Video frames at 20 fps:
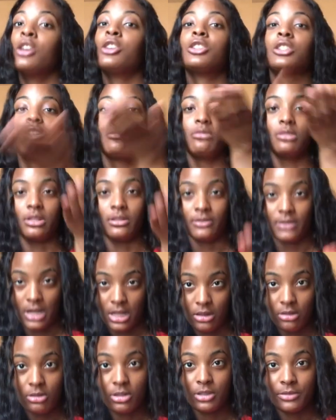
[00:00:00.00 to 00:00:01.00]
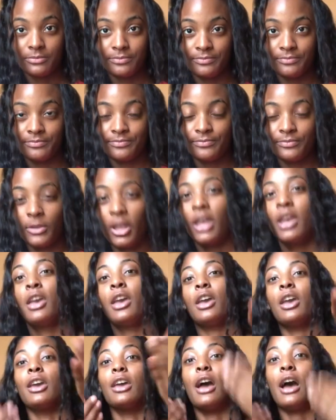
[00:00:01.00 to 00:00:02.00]
She was a follower
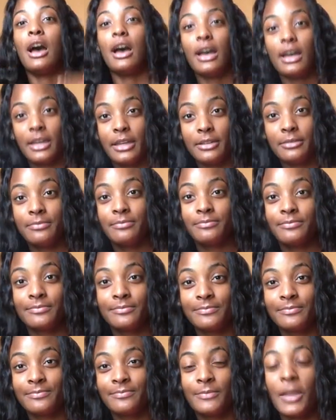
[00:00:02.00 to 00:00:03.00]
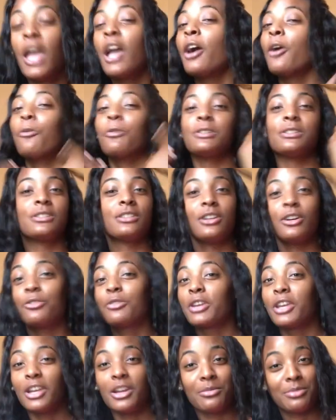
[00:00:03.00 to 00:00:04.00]
and I was a
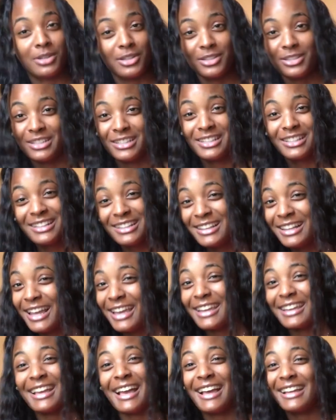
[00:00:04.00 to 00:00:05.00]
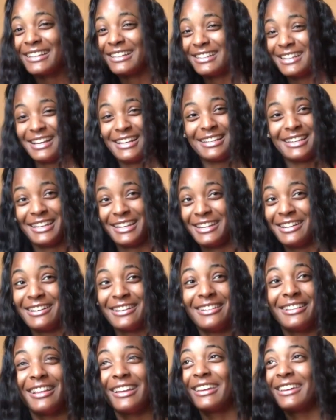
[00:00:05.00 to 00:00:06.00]
don't care person. Like, I did not
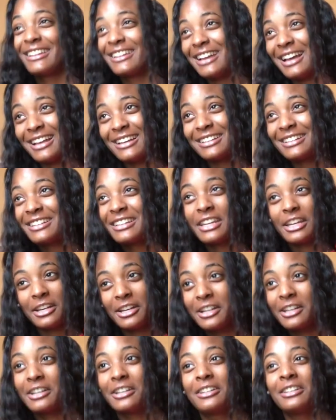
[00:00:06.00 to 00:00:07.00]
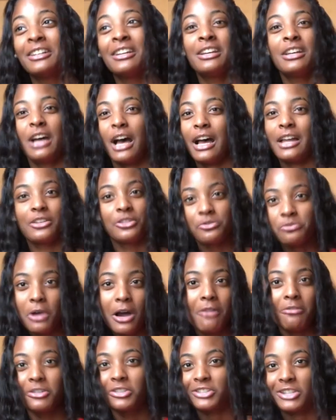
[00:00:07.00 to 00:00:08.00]
care. Like, I didn't care. I knew
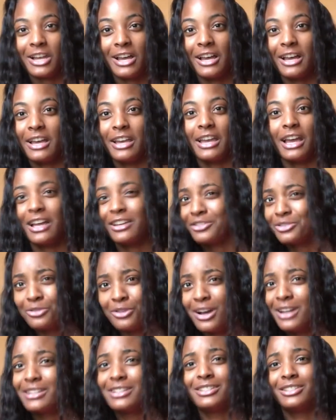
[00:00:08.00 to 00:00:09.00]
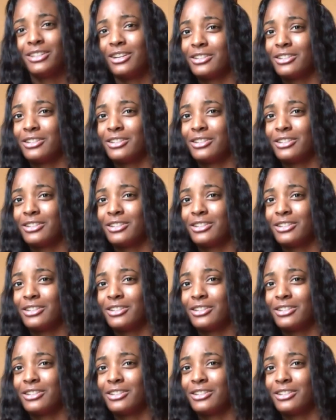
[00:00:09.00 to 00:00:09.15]
I was shy. I knew I didn't